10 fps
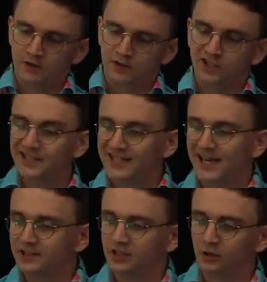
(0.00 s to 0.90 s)
So the
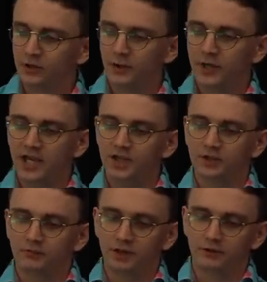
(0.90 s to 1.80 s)
tactical
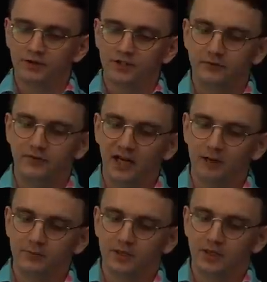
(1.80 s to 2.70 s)
cohesion recruits
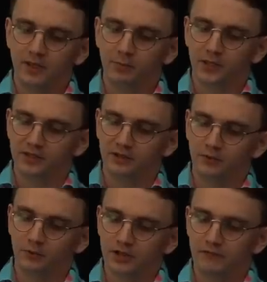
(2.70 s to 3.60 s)
developed in Britain
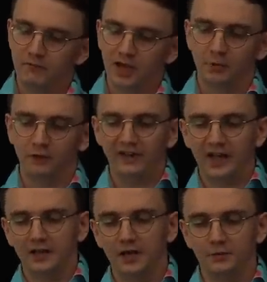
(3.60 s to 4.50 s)
was of minimal
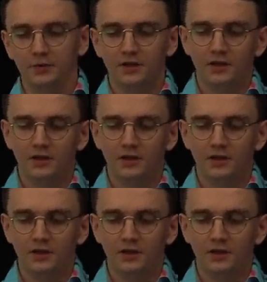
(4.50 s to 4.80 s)
value.